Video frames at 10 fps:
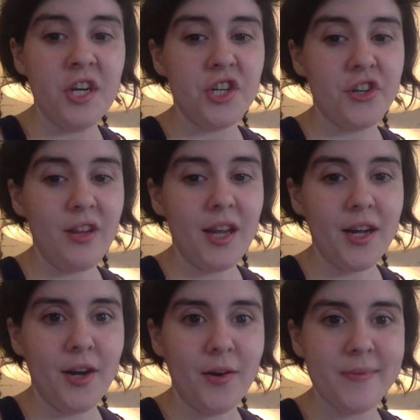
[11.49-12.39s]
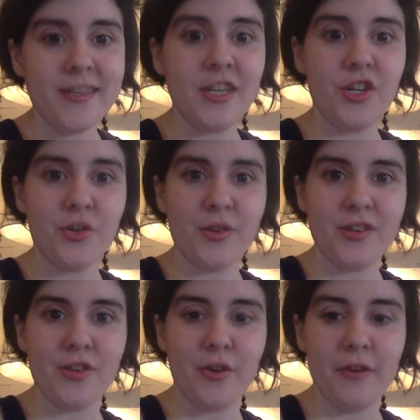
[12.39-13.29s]
Sherlock Holmes, in short
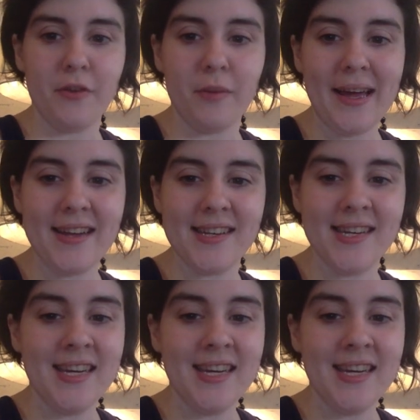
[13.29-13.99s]
story format.